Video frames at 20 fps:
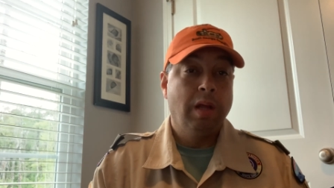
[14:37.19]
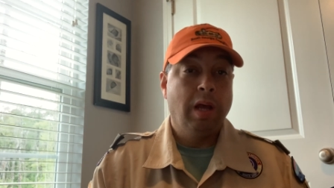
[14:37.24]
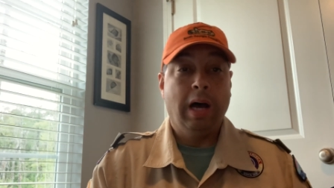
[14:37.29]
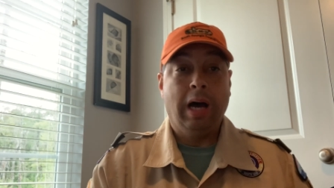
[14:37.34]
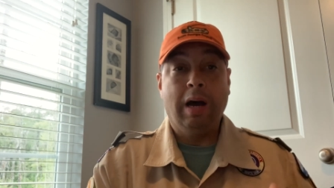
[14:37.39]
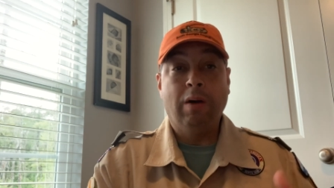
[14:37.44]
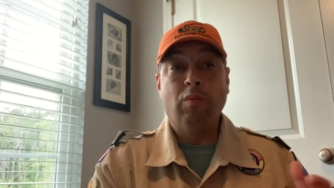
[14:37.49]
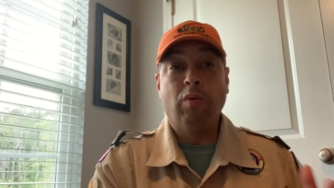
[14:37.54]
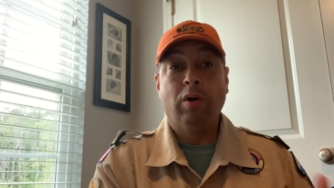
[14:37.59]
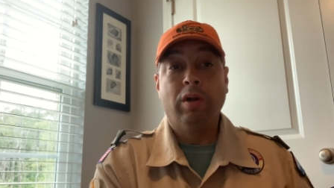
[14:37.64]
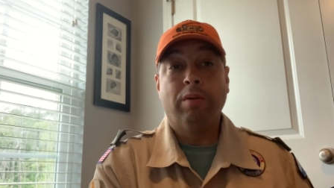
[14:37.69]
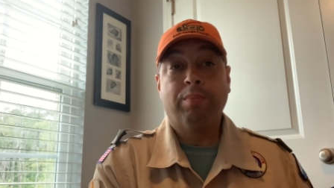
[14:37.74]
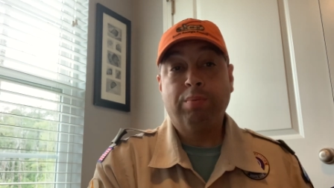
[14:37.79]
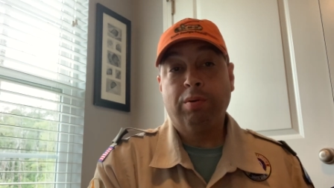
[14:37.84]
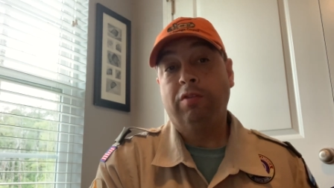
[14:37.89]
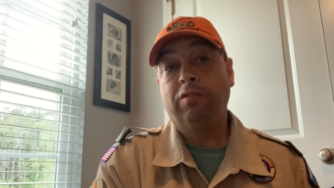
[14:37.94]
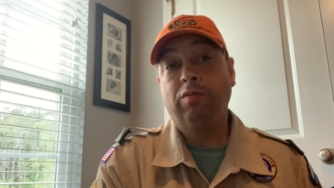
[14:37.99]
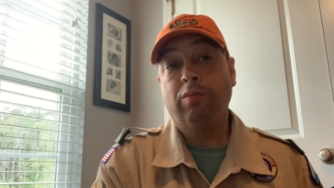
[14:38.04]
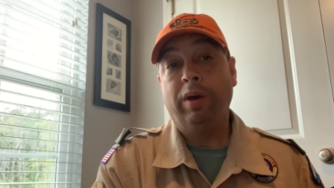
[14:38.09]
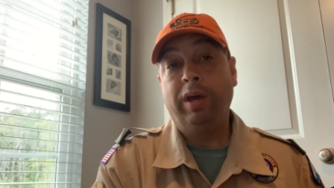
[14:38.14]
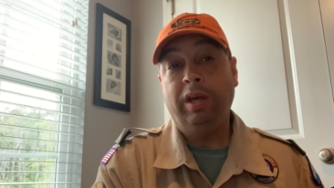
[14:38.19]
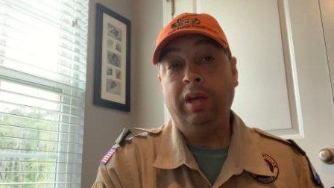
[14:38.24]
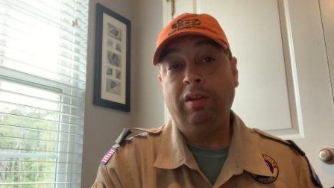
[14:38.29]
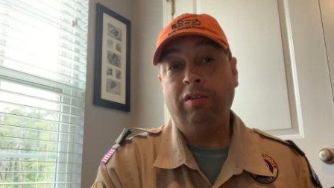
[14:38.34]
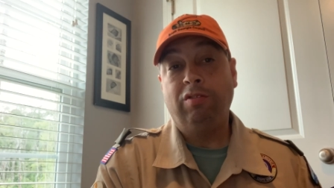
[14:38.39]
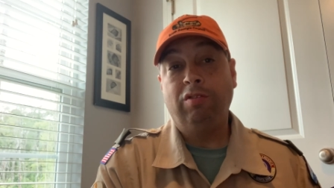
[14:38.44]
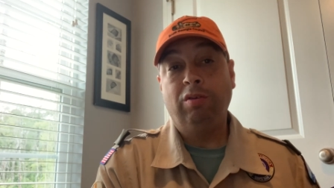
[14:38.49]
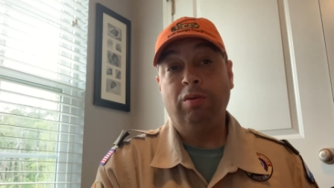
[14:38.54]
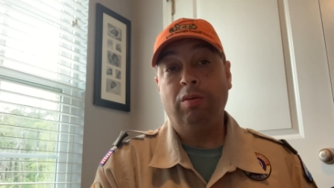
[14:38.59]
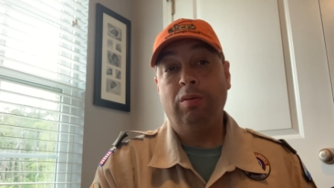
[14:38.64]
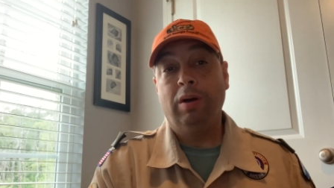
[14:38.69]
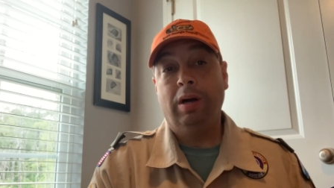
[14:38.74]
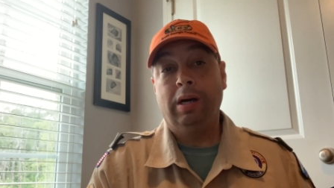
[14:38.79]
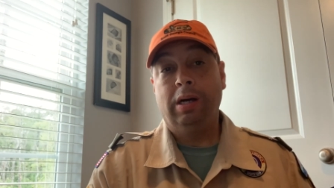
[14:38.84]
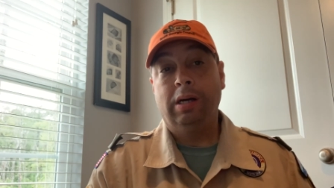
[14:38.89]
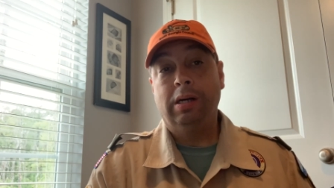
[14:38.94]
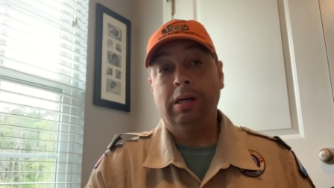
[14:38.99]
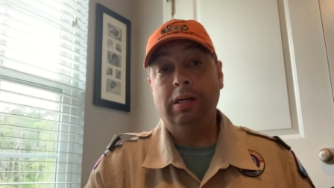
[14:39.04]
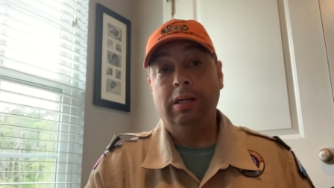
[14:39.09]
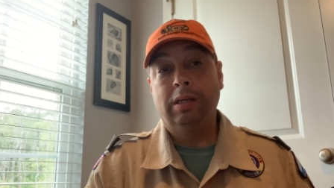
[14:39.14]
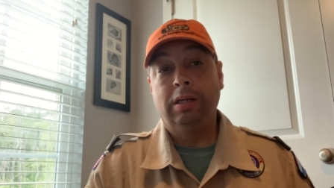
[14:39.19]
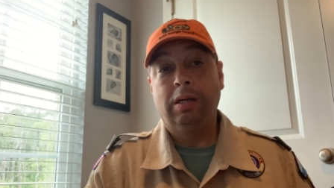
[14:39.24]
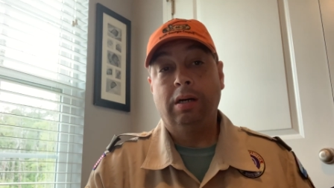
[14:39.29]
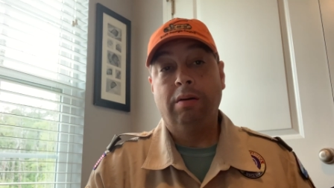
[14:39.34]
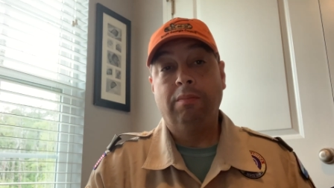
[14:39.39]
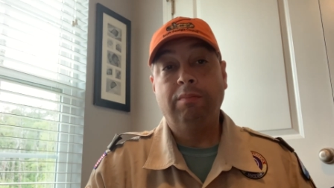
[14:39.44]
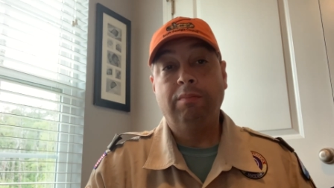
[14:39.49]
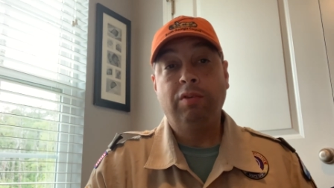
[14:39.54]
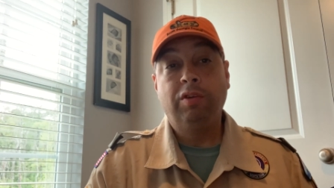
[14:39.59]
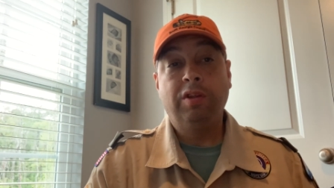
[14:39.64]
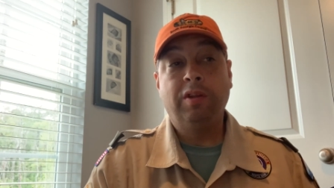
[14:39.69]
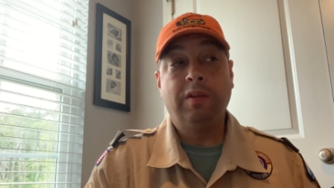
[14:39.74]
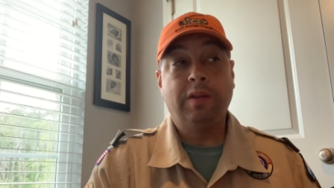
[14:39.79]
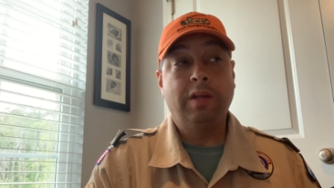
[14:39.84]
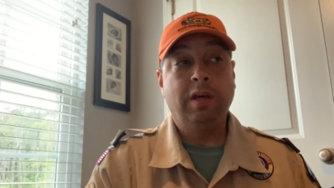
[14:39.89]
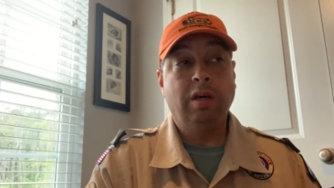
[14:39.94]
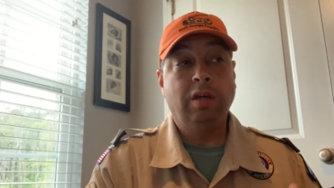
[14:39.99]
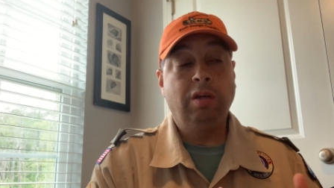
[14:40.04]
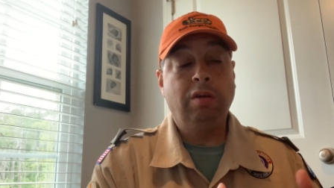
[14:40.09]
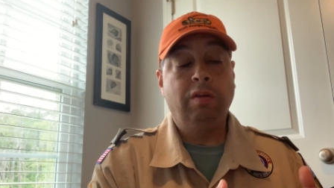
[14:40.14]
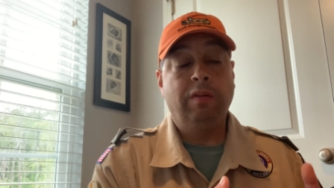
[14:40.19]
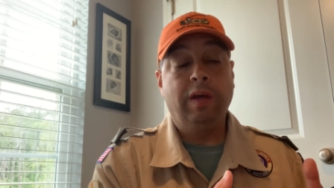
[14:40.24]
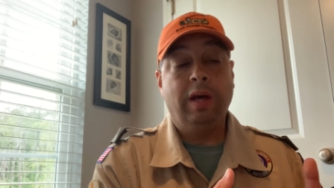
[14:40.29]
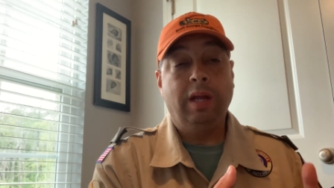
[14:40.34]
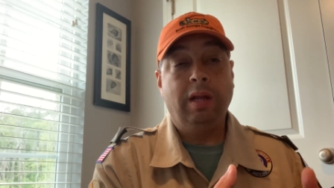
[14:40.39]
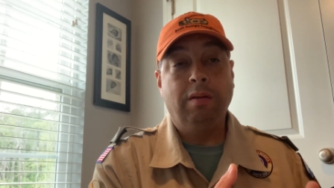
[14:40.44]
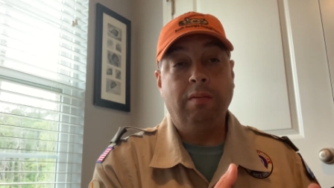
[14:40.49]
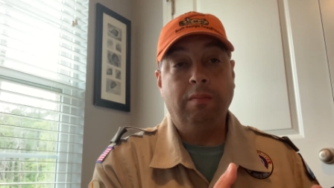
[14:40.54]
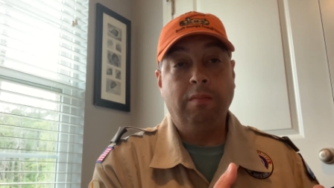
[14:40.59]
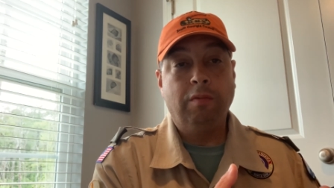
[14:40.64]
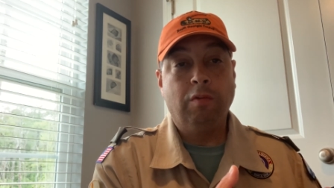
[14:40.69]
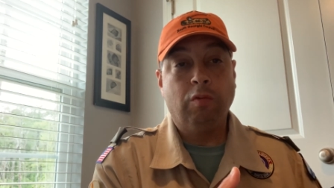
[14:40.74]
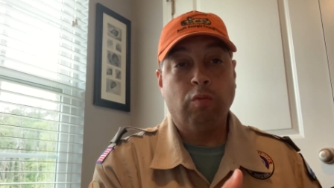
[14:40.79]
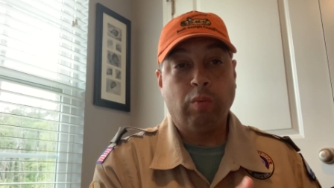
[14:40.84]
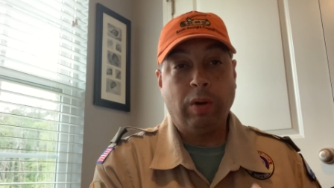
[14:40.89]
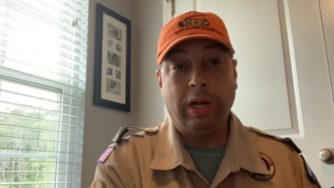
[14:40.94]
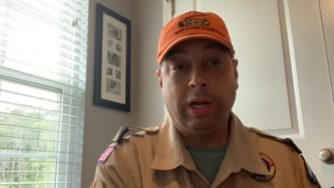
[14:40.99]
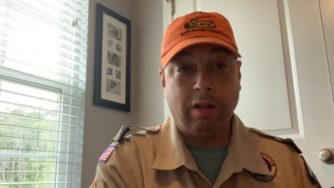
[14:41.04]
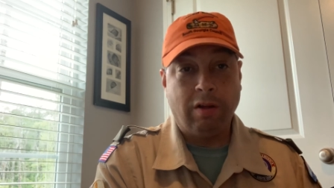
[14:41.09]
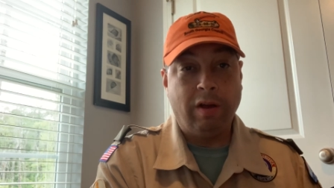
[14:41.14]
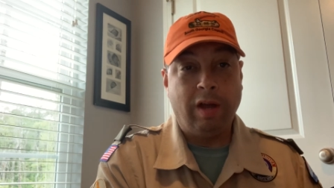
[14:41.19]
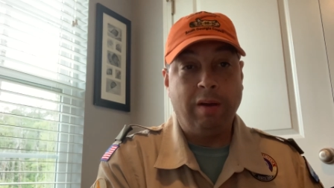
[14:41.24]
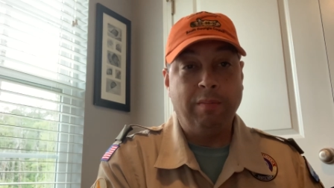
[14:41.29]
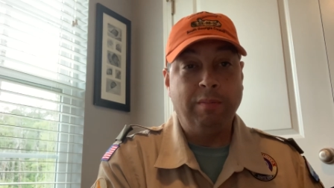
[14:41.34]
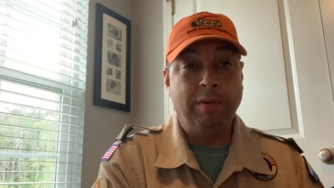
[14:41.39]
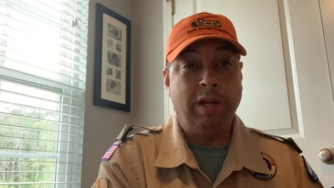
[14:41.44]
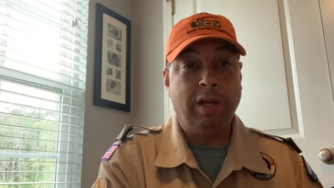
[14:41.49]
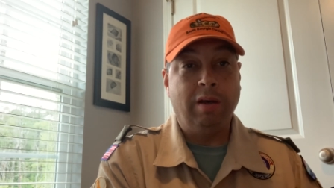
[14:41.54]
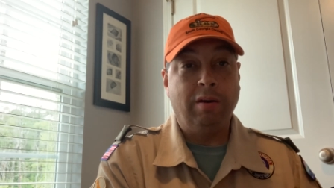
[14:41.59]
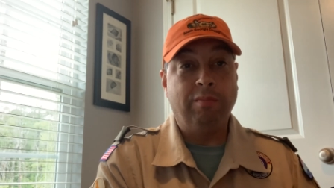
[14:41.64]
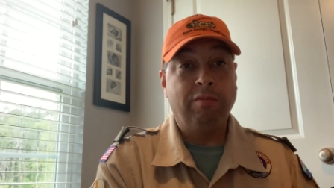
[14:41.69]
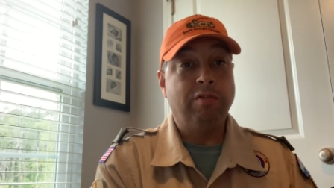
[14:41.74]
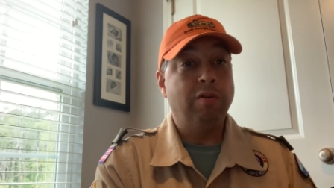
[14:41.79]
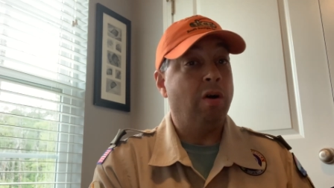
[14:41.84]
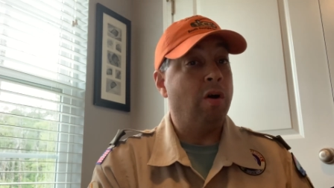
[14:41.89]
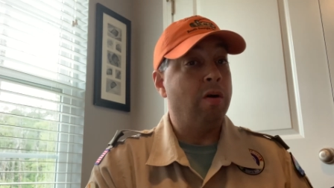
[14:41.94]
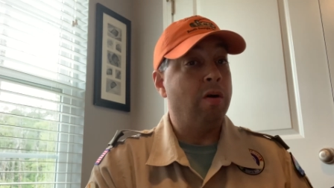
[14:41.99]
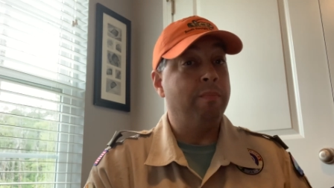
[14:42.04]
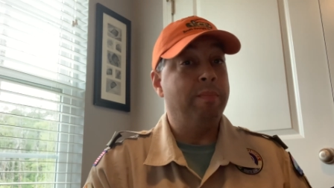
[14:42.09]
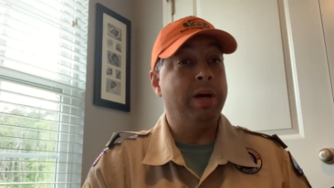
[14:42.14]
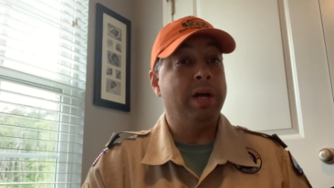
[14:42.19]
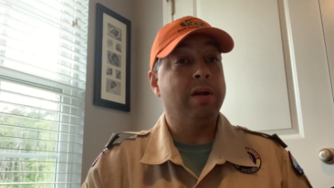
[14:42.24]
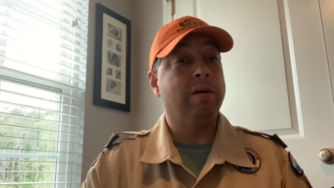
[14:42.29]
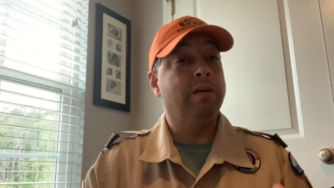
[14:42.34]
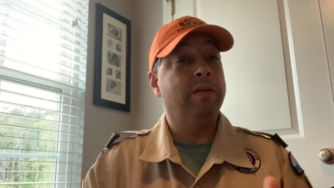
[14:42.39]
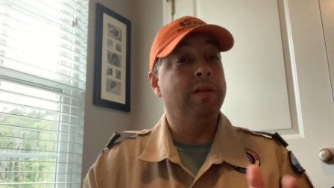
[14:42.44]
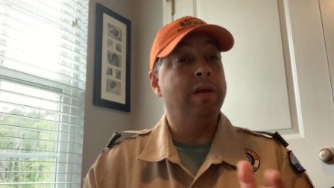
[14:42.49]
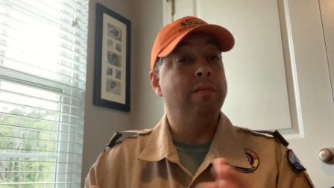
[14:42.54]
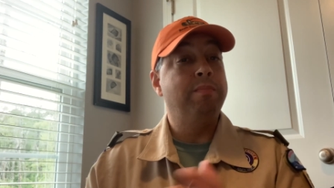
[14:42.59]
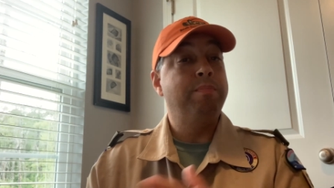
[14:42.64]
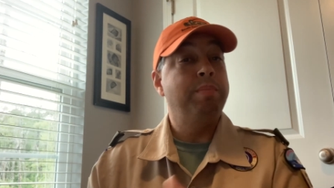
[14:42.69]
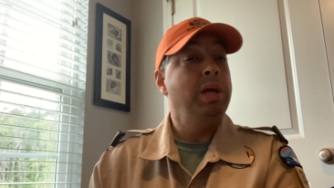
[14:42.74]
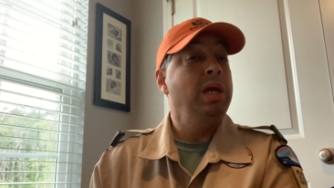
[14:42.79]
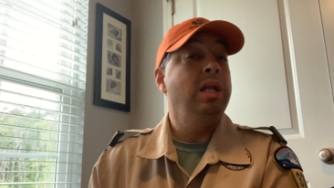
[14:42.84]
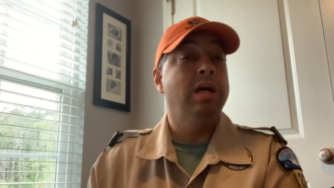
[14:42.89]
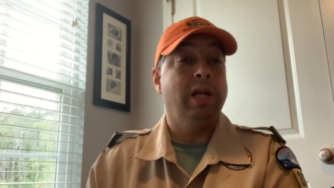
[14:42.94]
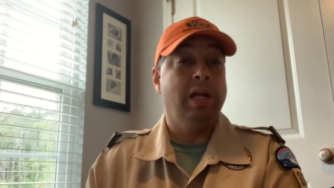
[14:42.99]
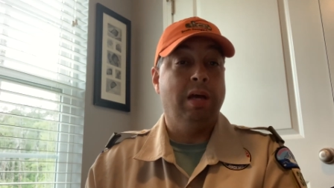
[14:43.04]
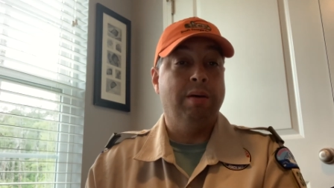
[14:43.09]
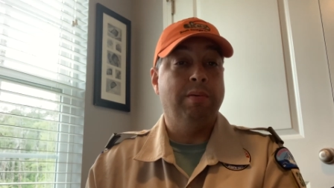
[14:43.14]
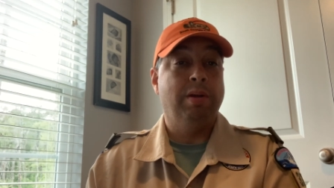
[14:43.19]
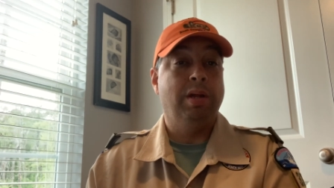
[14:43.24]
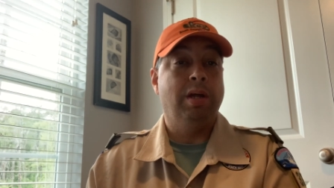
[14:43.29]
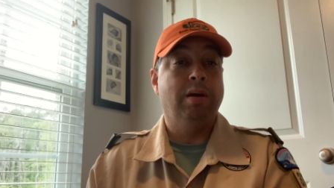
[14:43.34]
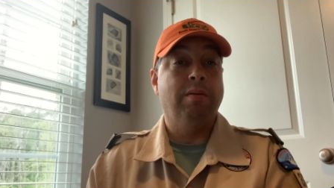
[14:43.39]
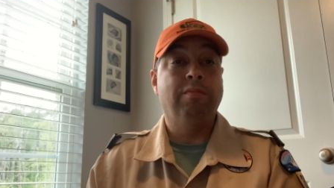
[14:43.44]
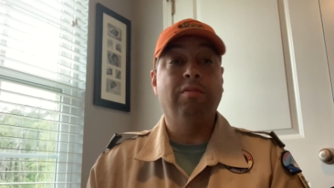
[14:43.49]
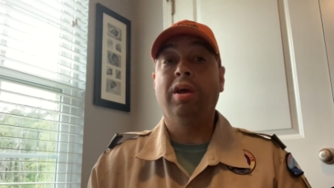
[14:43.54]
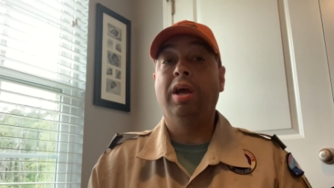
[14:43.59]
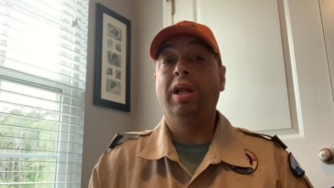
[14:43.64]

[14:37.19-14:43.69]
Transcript: I want to persuade you to tell you that regular M&Ms are better than peanut M&Ms.